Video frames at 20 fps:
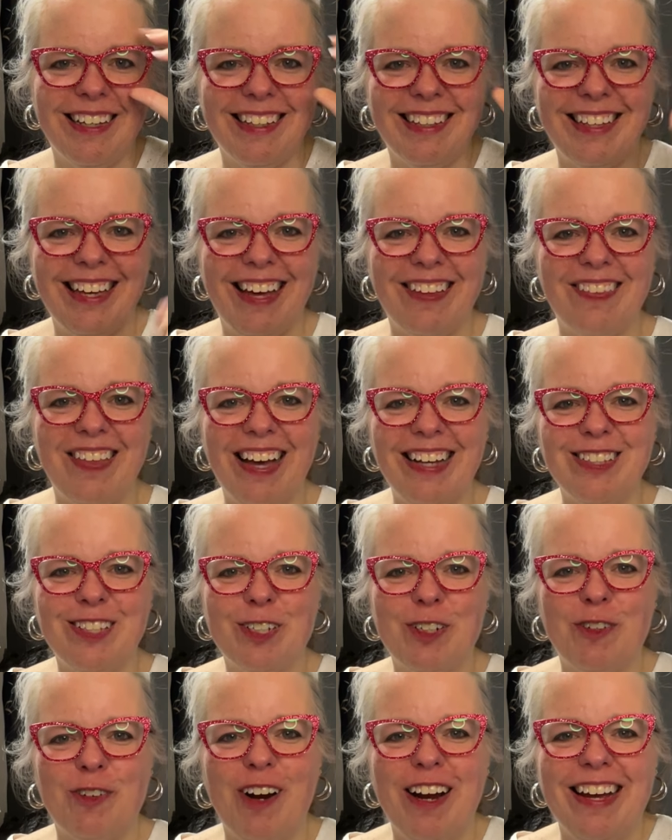Yeah, that's
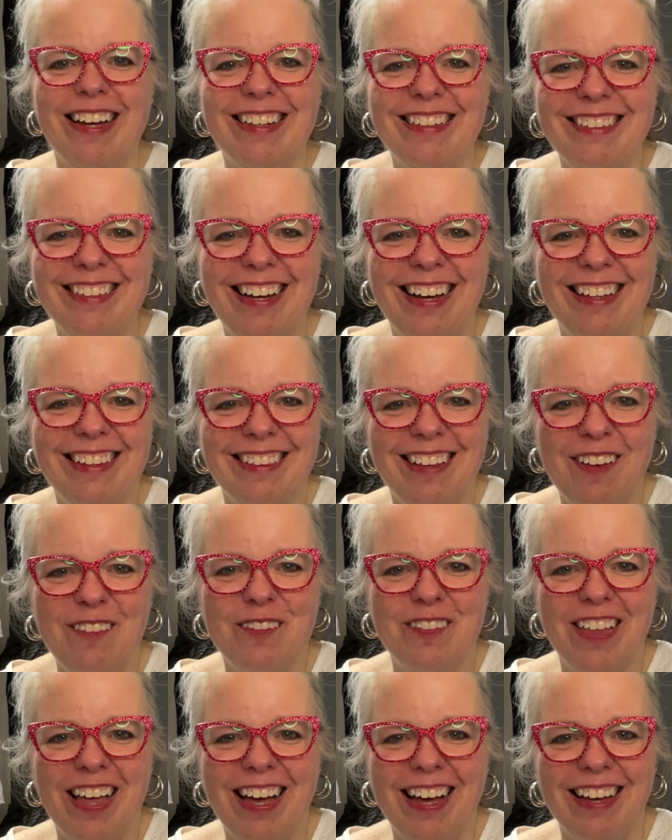great. I love
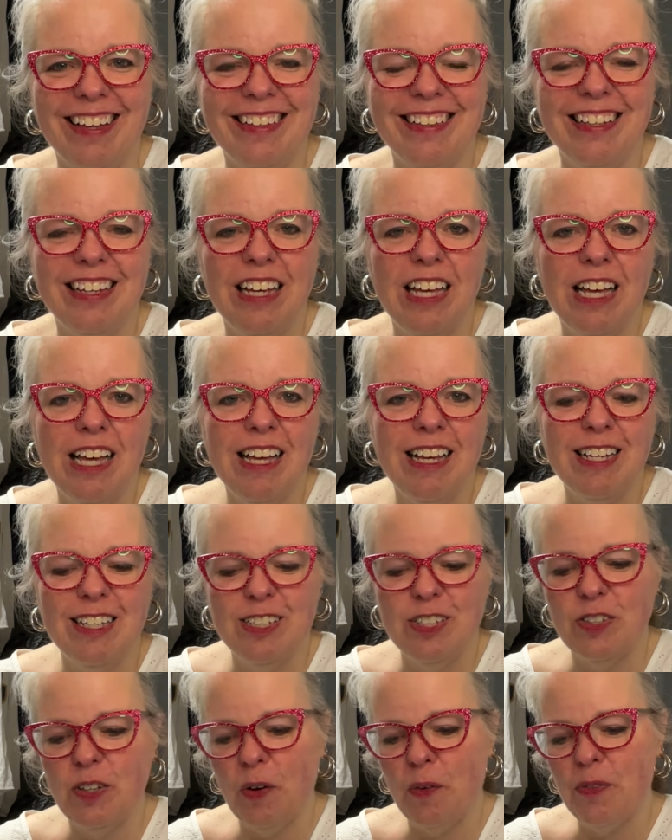that.
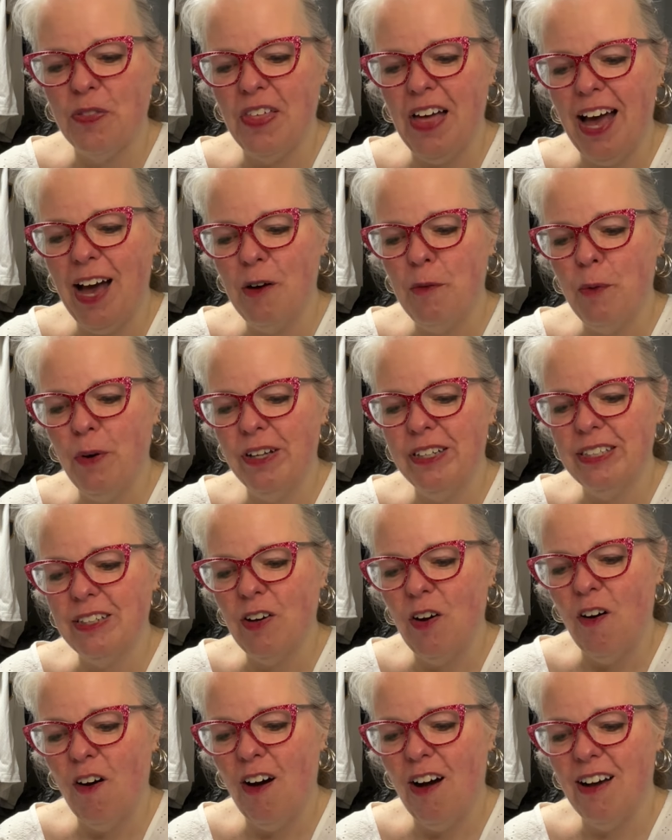So that one
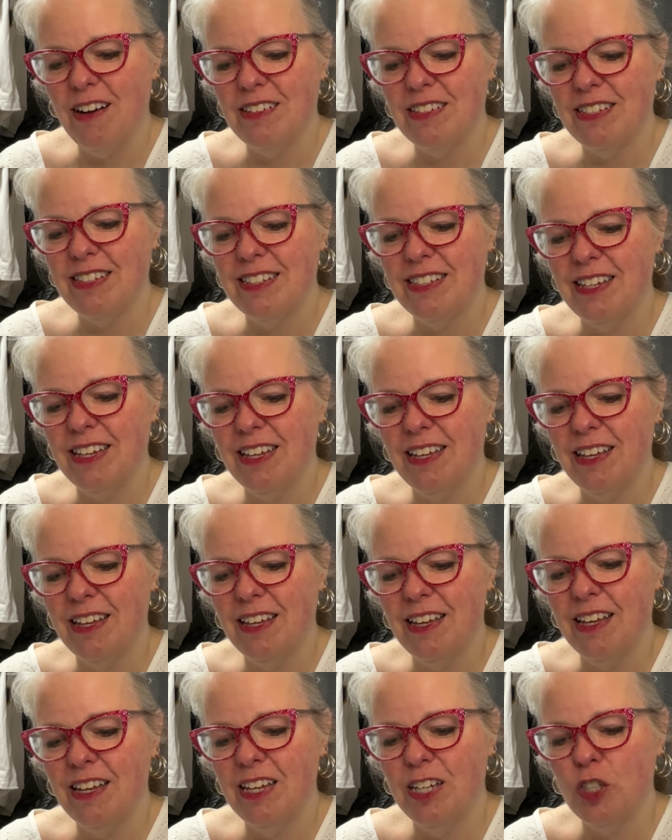cost
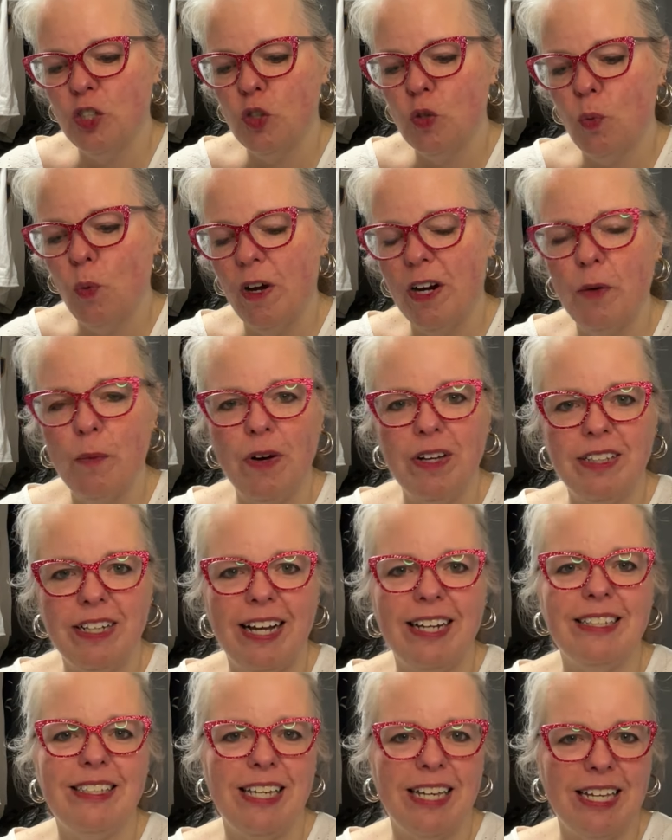
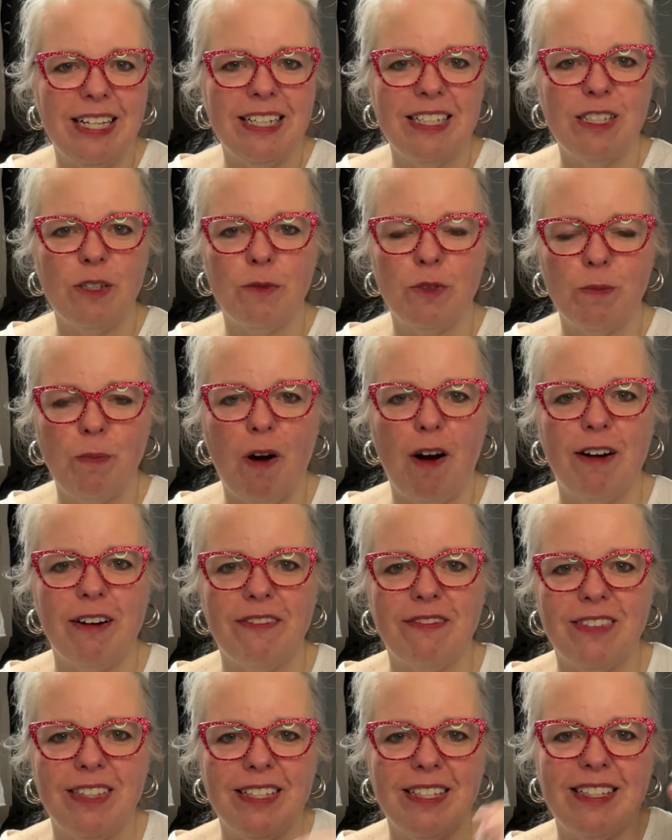$21.19 because it was part
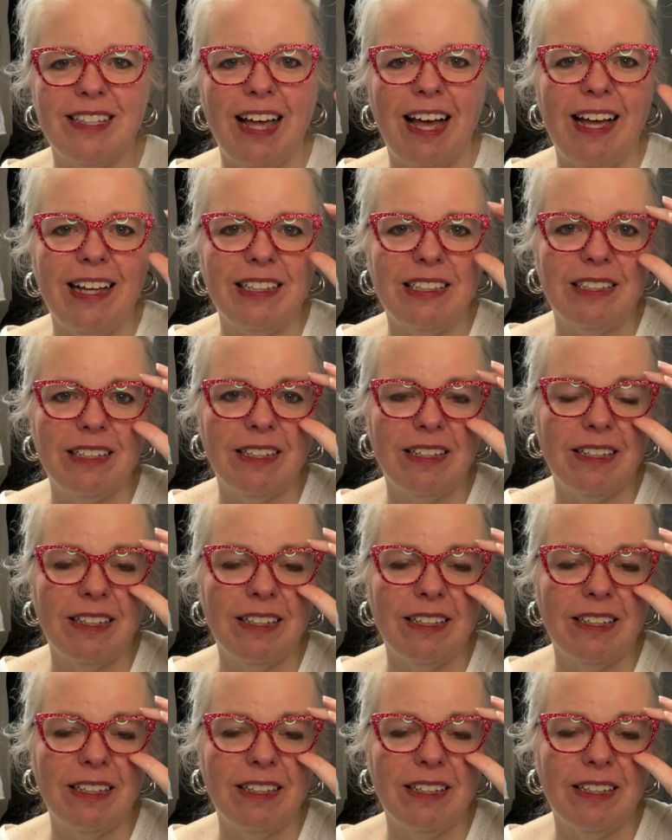of the set.